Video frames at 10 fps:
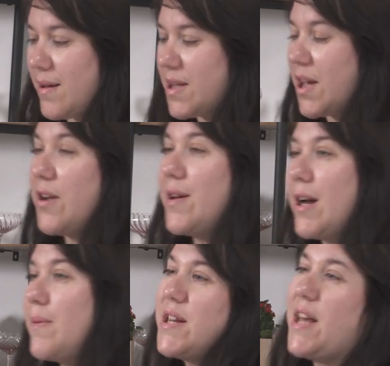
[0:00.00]
So
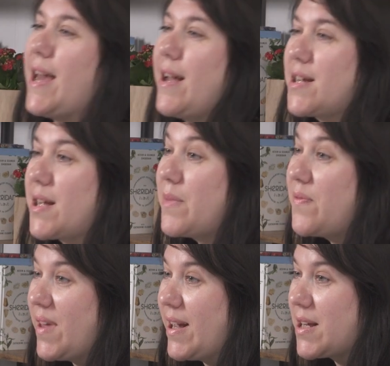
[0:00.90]
now I'm going to take some
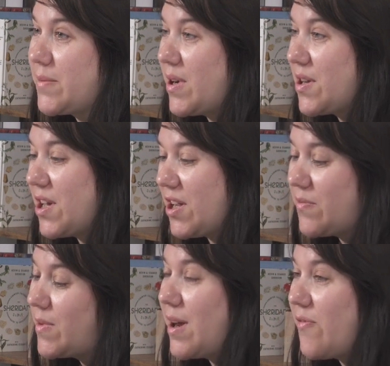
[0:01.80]
of these
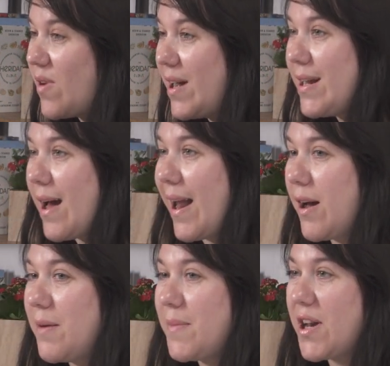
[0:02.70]
tomatoes from the Isle of Wight, and
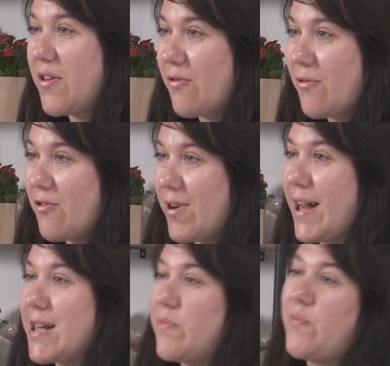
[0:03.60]
I'm going to
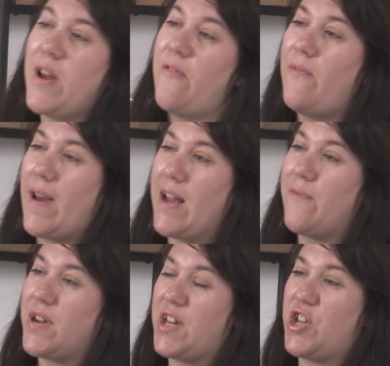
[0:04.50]
create some of my
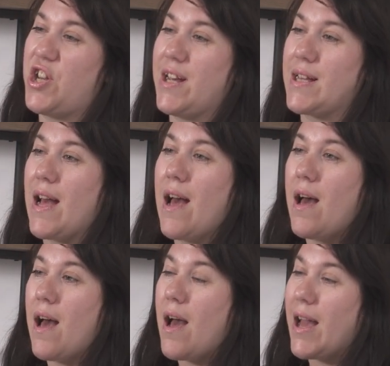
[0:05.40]
favourite dishes.
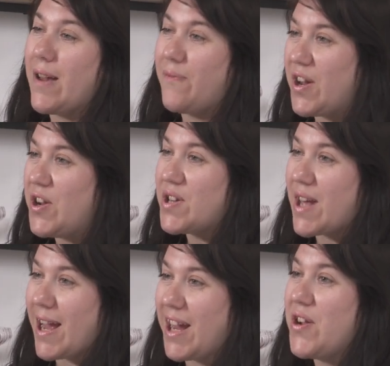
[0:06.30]
If you
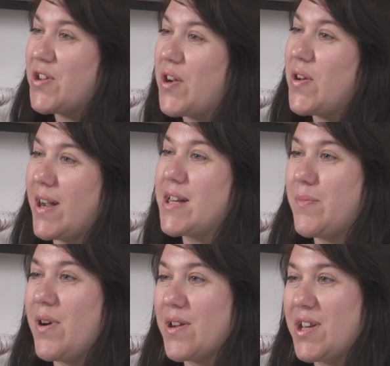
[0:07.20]
say you don't like
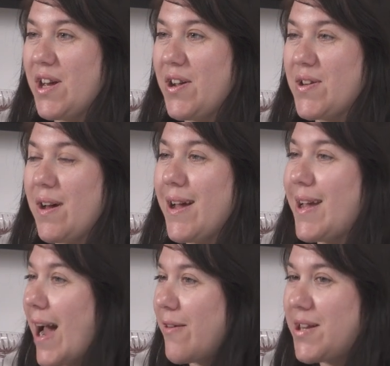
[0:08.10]
tomatoes, I
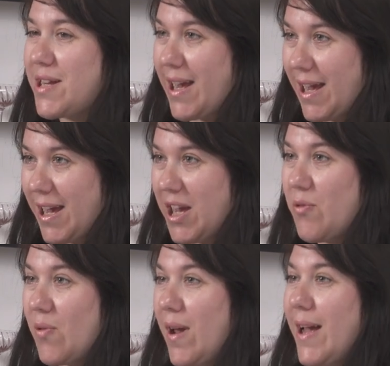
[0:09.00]
guarantee
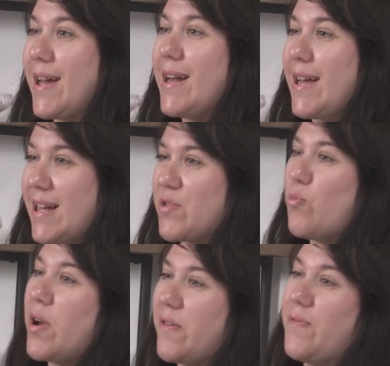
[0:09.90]
you will like at least
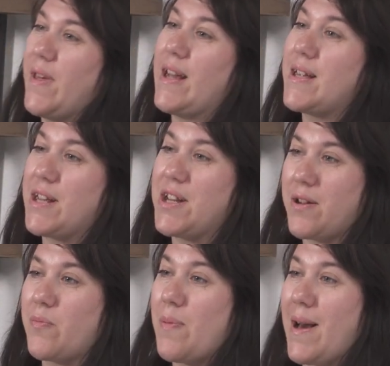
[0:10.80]
one of these dishes
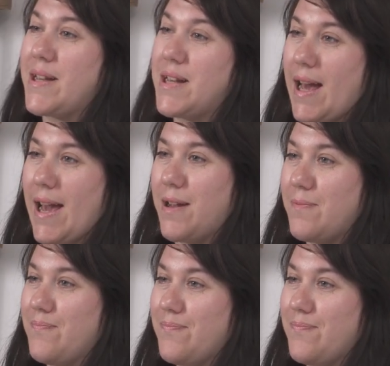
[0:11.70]
I'm going to prepare today.